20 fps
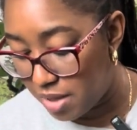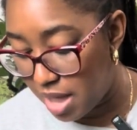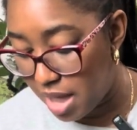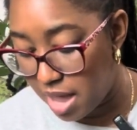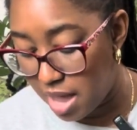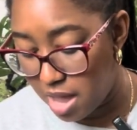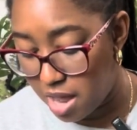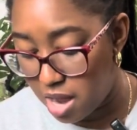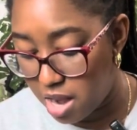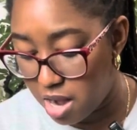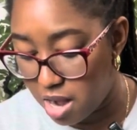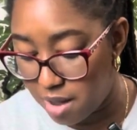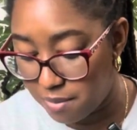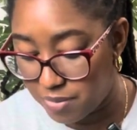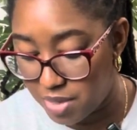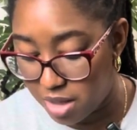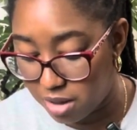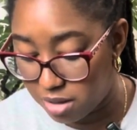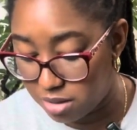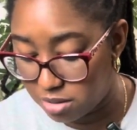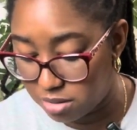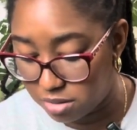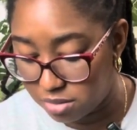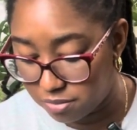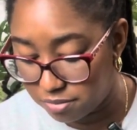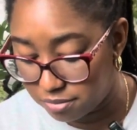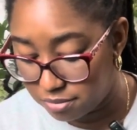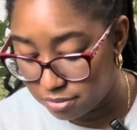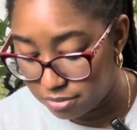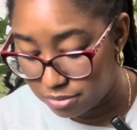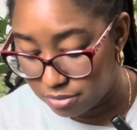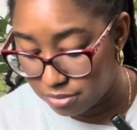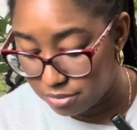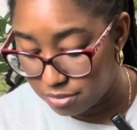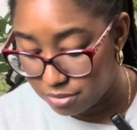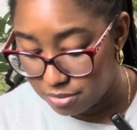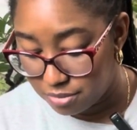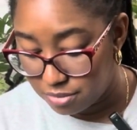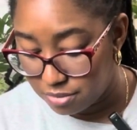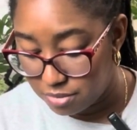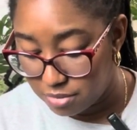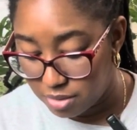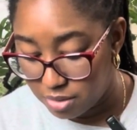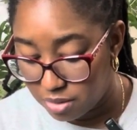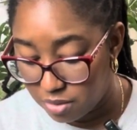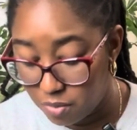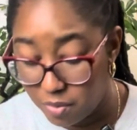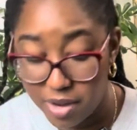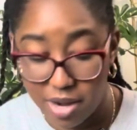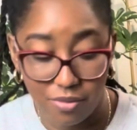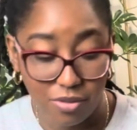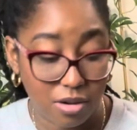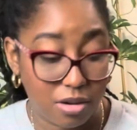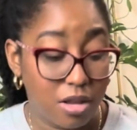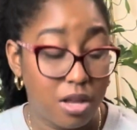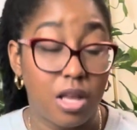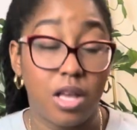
and I'm not gonna, whatever.